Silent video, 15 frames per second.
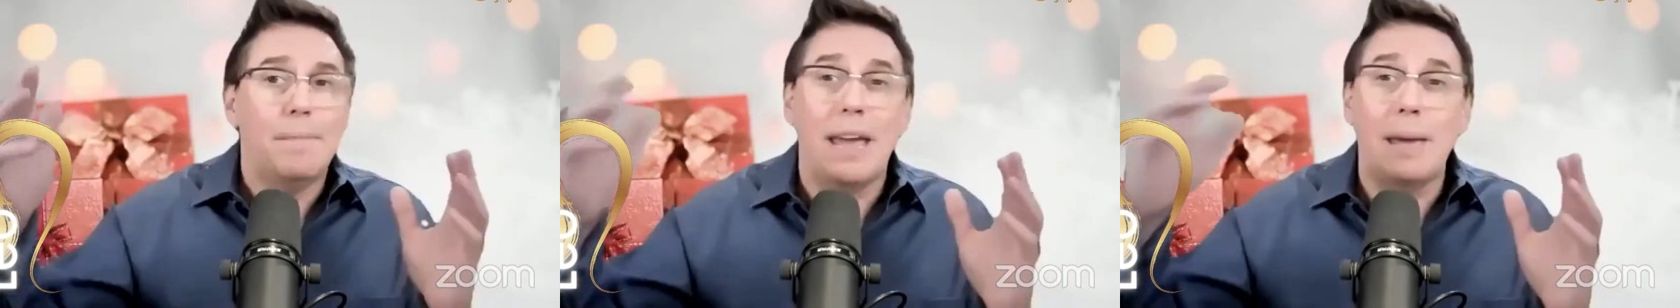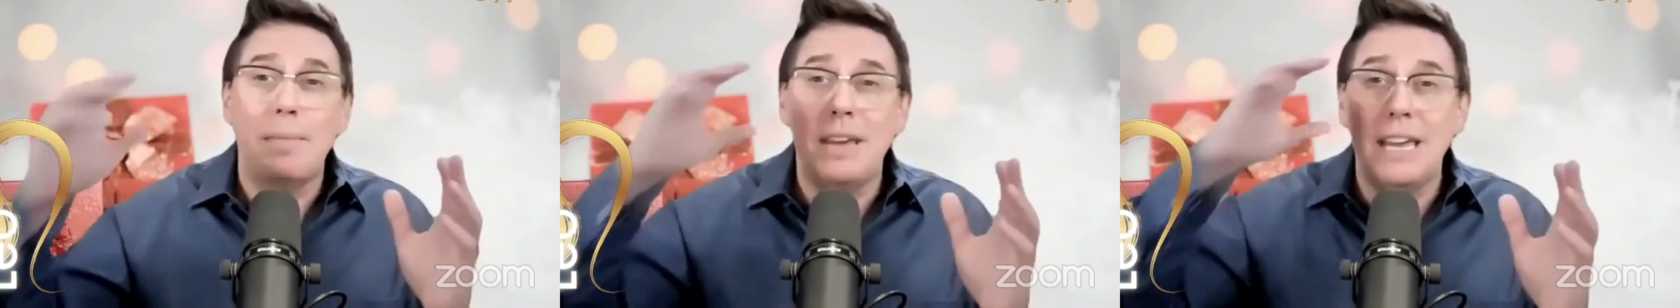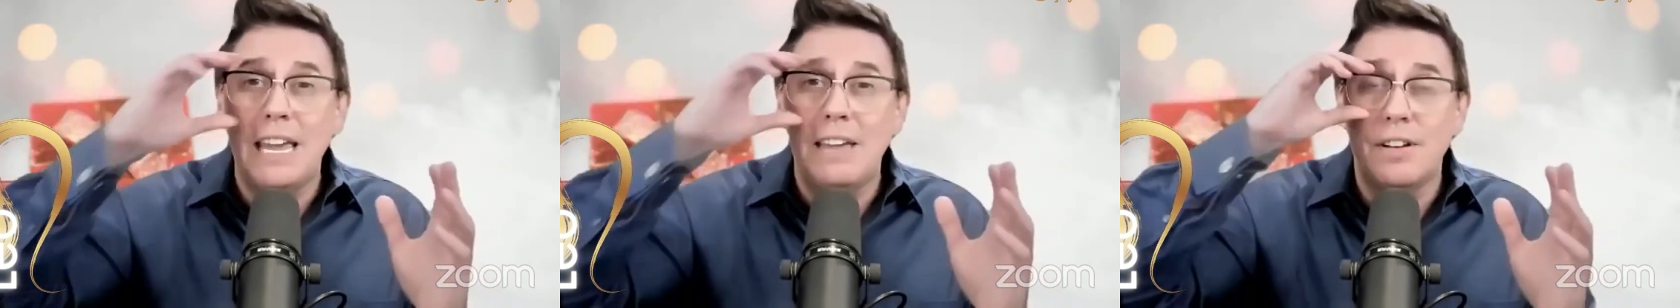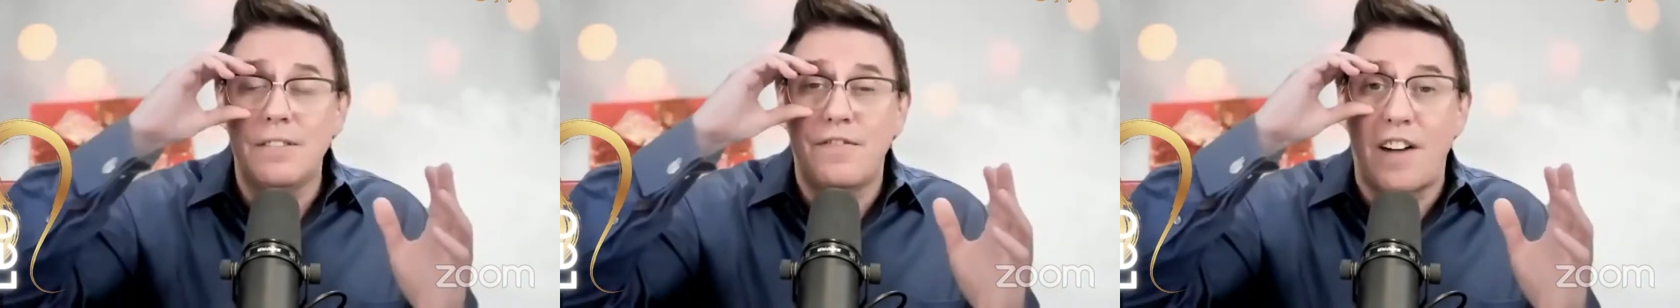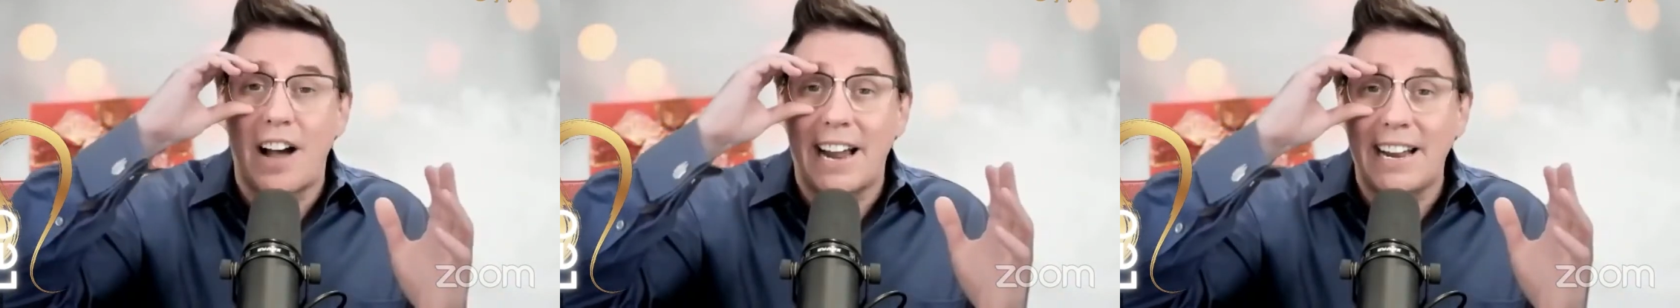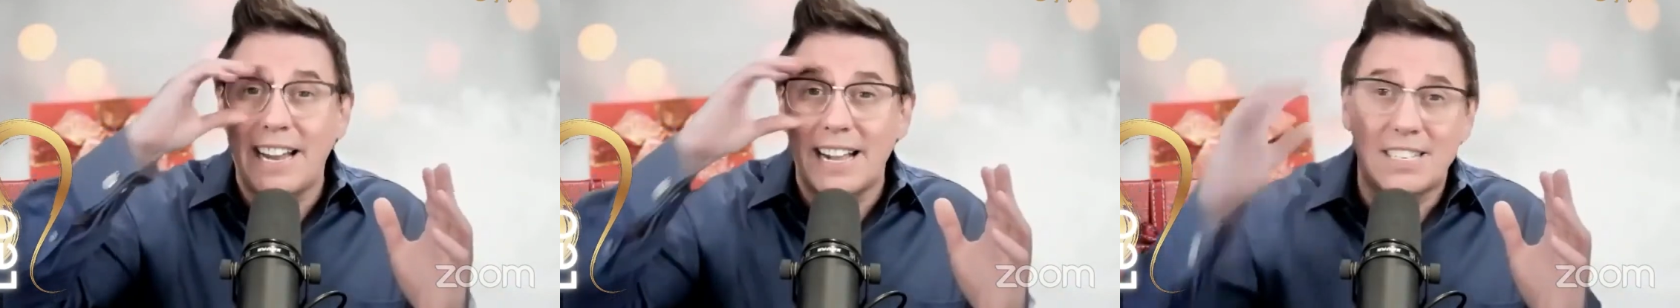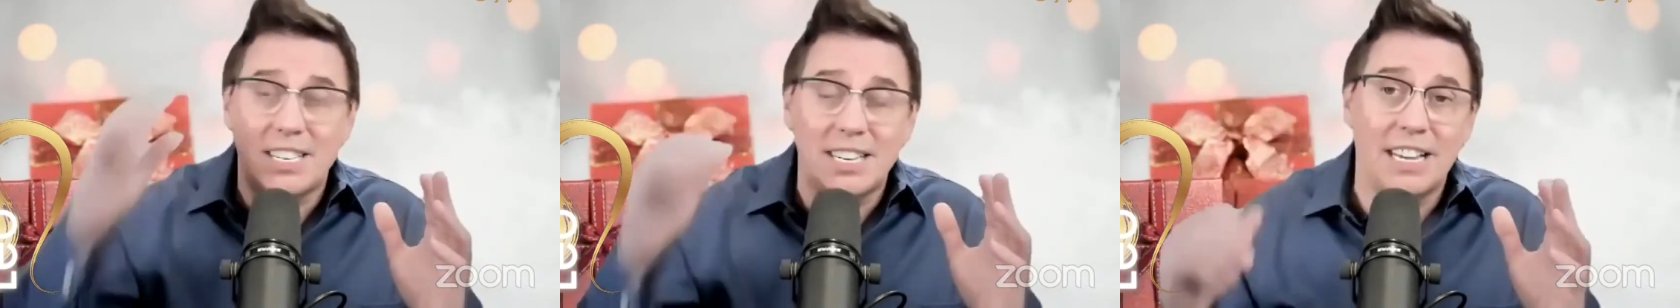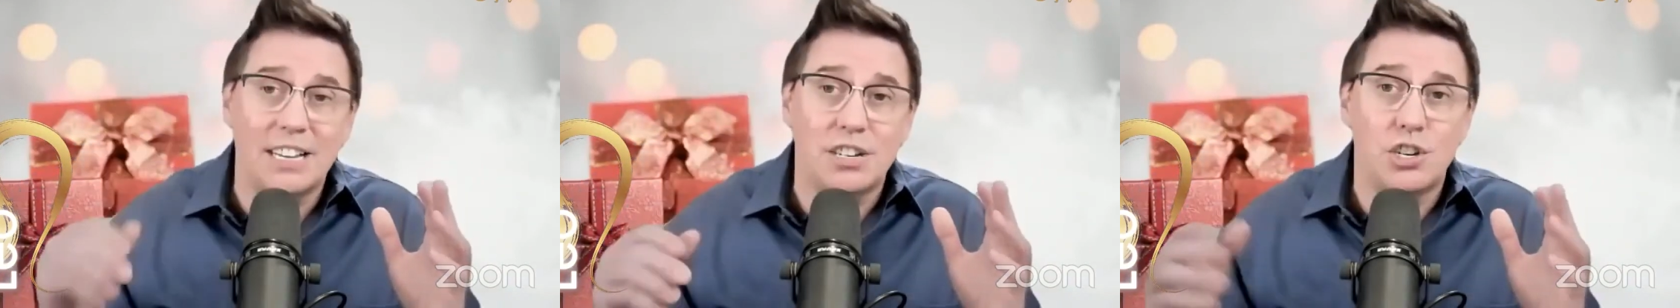maybe even
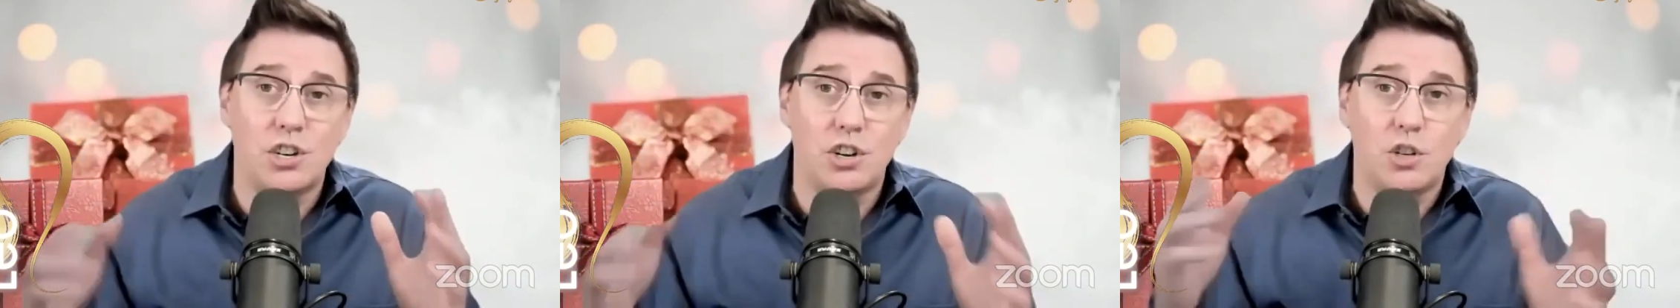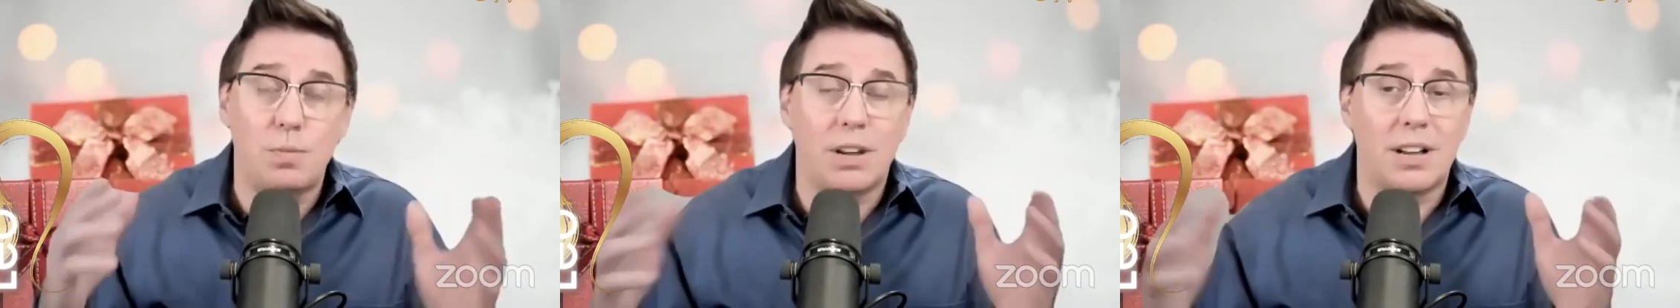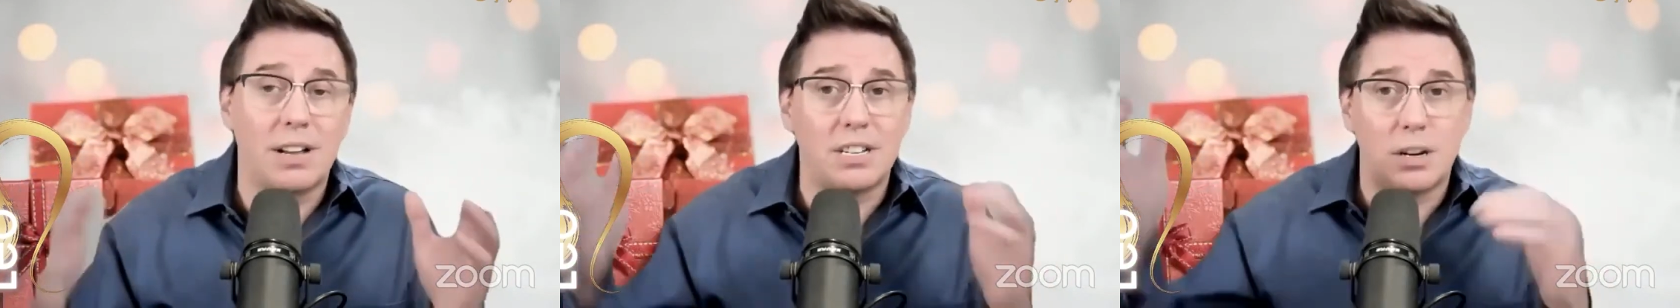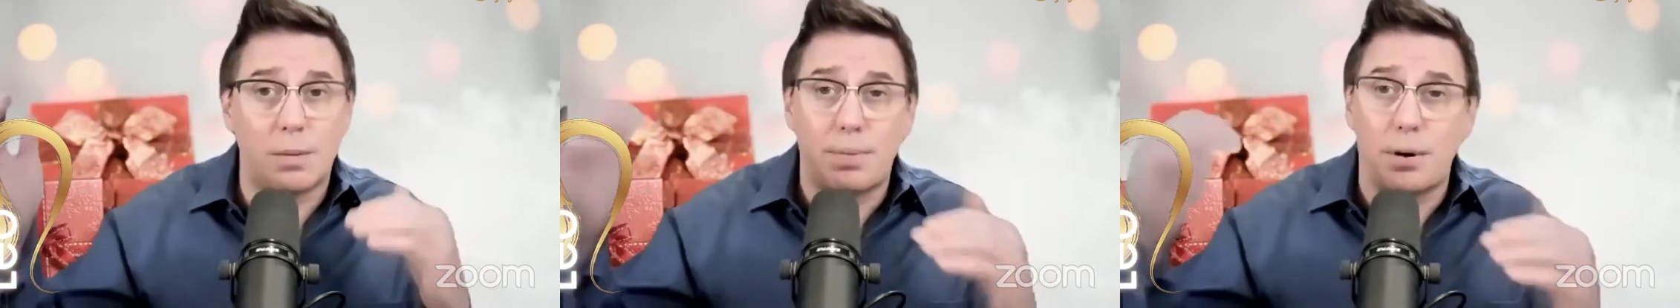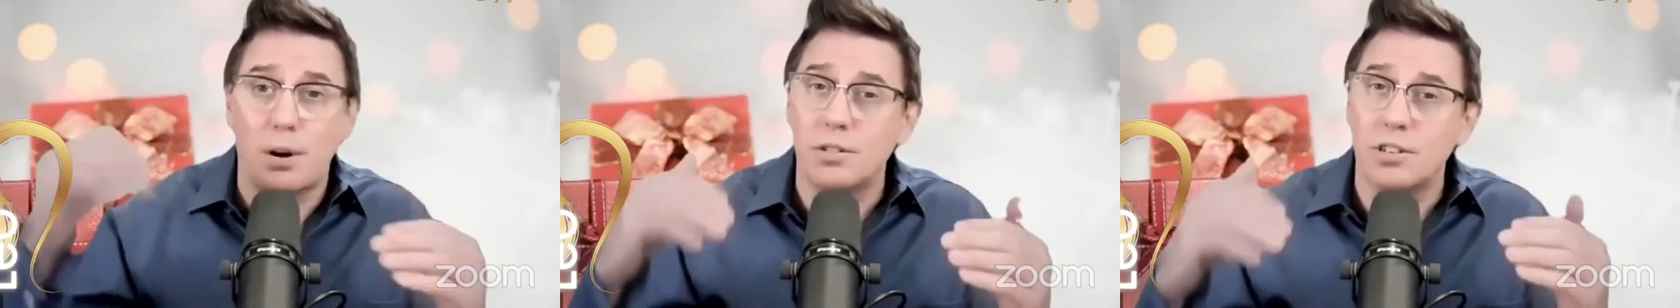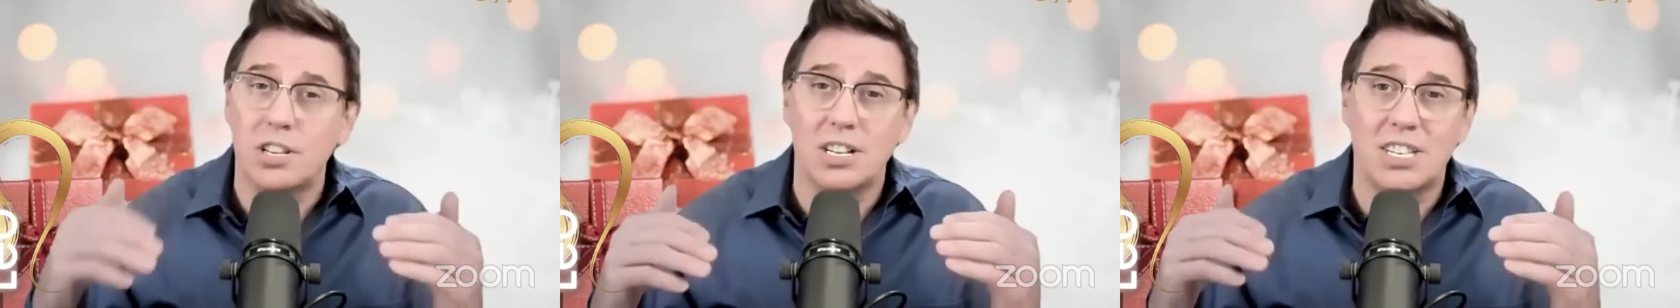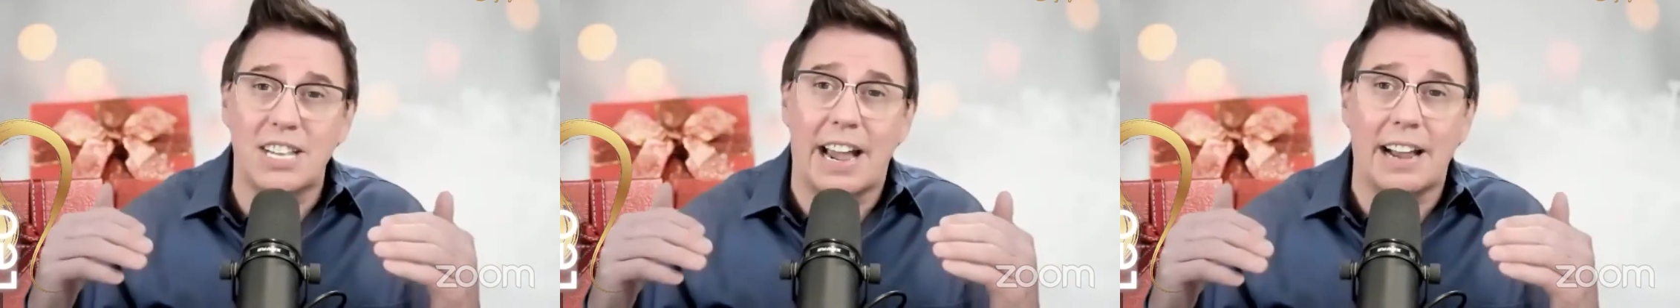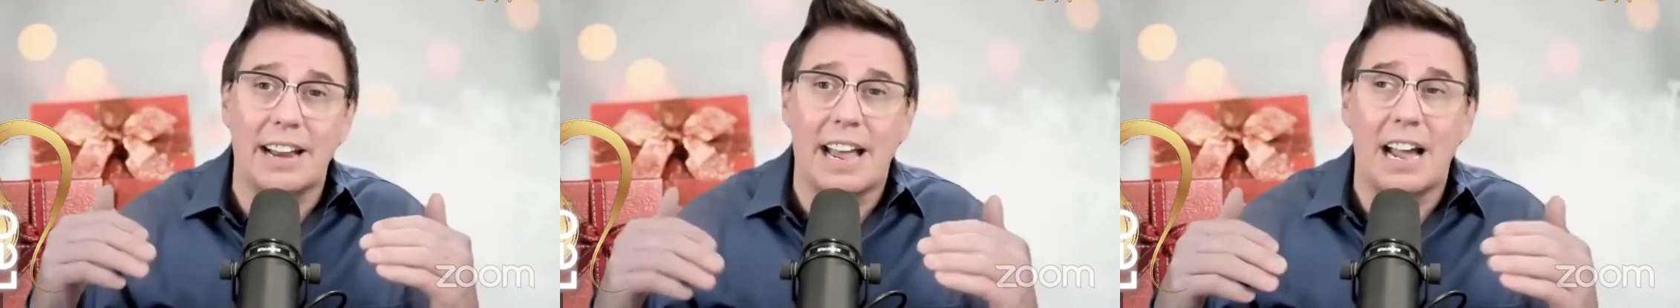financing issues because it opposes the
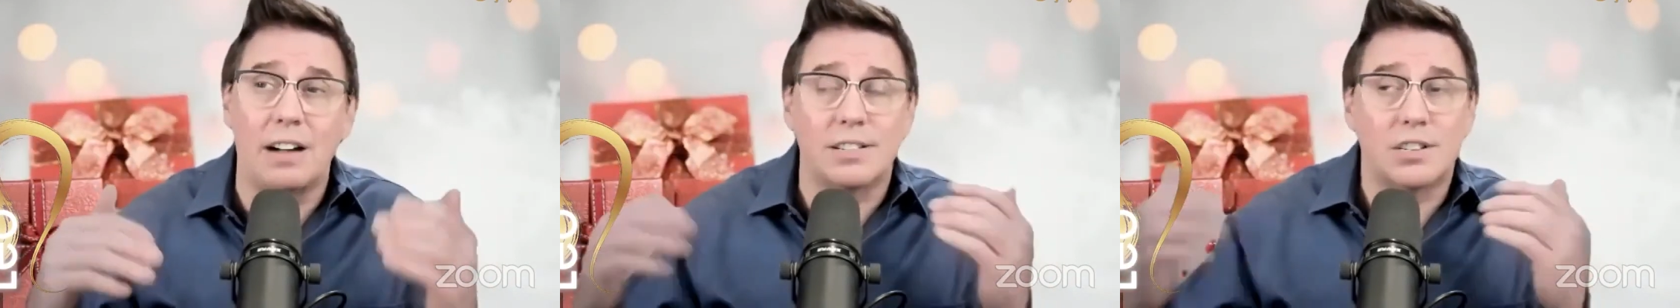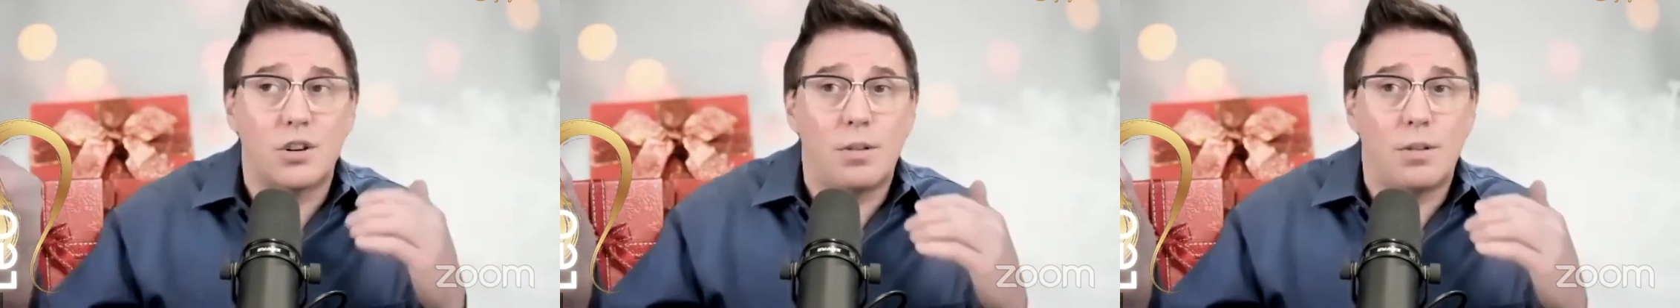second house.